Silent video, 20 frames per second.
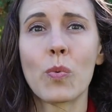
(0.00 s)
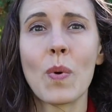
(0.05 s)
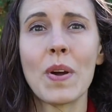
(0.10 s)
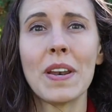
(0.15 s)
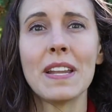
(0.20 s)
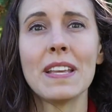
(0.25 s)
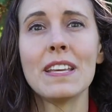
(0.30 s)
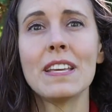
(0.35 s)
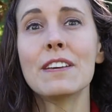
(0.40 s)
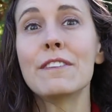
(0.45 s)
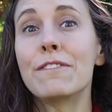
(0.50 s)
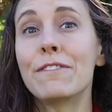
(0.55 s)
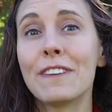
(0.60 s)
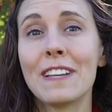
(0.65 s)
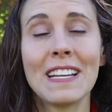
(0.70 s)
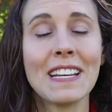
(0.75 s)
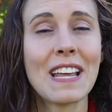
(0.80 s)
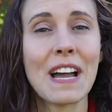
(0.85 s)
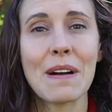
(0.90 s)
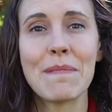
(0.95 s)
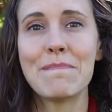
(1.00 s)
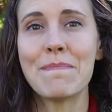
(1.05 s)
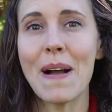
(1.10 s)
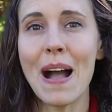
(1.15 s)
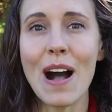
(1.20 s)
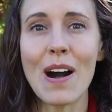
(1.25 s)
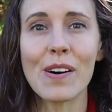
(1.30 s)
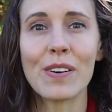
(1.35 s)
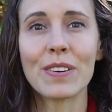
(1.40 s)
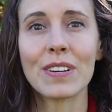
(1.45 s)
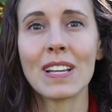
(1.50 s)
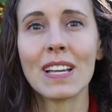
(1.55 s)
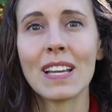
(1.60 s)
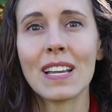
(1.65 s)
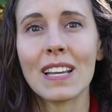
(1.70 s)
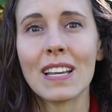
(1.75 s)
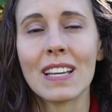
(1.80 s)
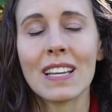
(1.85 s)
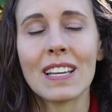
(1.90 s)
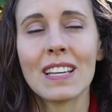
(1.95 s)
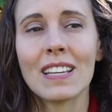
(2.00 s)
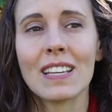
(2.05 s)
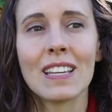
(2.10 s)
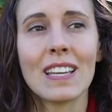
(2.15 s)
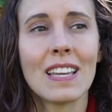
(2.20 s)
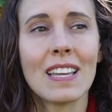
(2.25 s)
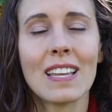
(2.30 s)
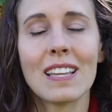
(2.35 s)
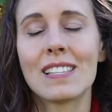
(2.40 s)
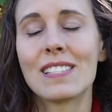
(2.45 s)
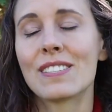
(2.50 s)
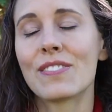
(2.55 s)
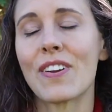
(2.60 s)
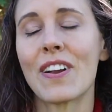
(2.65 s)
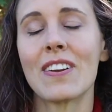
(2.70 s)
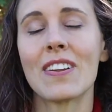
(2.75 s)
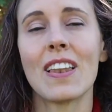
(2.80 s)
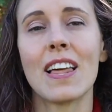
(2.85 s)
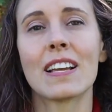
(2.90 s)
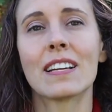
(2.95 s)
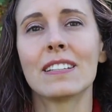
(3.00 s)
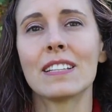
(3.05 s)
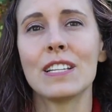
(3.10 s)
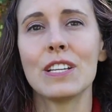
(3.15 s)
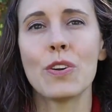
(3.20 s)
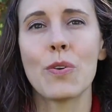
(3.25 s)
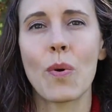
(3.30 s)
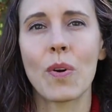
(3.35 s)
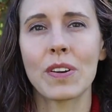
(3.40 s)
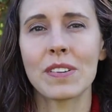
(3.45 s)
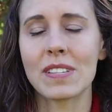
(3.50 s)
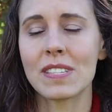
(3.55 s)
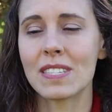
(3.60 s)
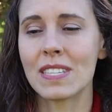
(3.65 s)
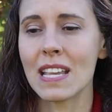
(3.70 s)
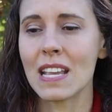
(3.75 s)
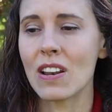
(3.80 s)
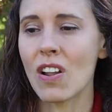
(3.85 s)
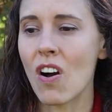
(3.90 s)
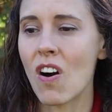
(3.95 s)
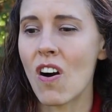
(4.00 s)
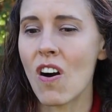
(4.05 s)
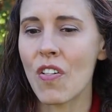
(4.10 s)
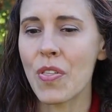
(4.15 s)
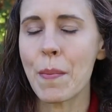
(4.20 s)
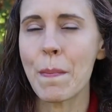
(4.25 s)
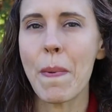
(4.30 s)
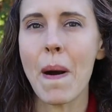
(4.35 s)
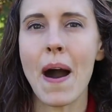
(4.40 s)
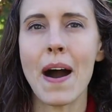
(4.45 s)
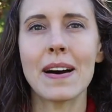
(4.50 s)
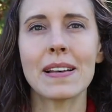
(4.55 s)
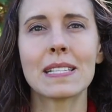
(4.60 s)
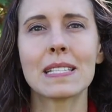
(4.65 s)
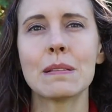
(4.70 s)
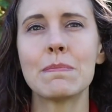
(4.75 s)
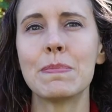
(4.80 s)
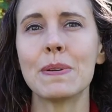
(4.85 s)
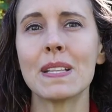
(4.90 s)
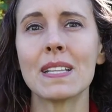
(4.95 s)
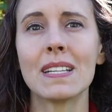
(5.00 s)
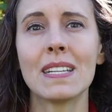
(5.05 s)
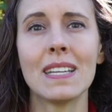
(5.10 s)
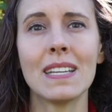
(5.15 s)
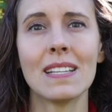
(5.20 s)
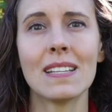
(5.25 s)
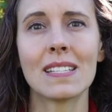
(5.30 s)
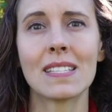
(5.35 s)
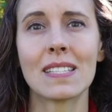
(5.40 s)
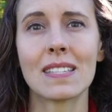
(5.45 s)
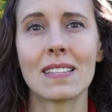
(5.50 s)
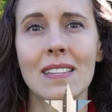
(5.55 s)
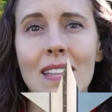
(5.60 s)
what-ifing about, it's very likely you aren't seeing all the possibilities